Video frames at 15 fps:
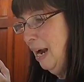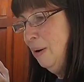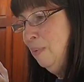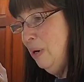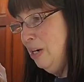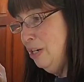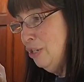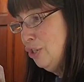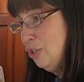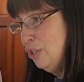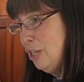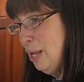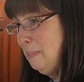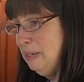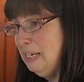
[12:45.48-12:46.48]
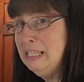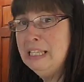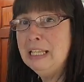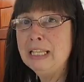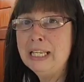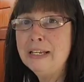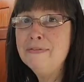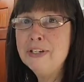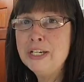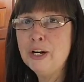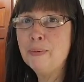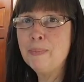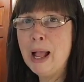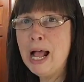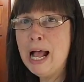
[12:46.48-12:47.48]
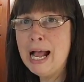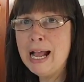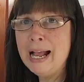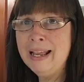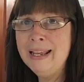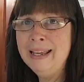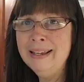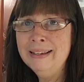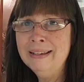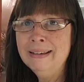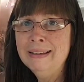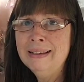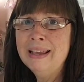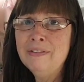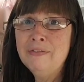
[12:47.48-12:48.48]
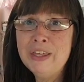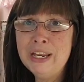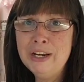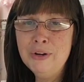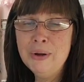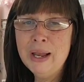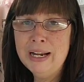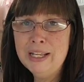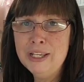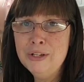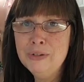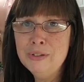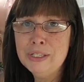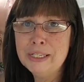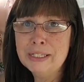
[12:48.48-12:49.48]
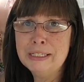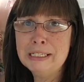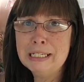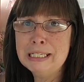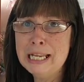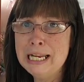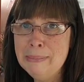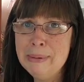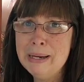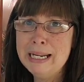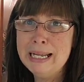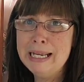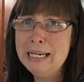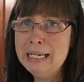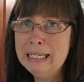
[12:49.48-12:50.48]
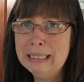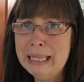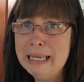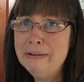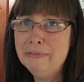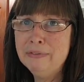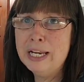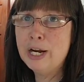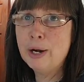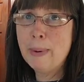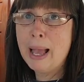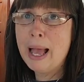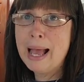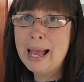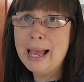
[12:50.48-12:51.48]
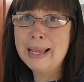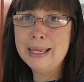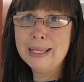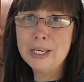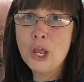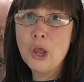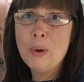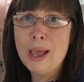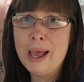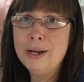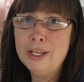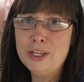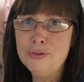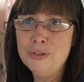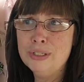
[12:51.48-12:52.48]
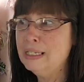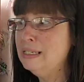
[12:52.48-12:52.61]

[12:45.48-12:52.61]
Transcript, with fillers: I wish somebody that lived nearby, if they knew how to use this. Does anybody live nearby and know how to use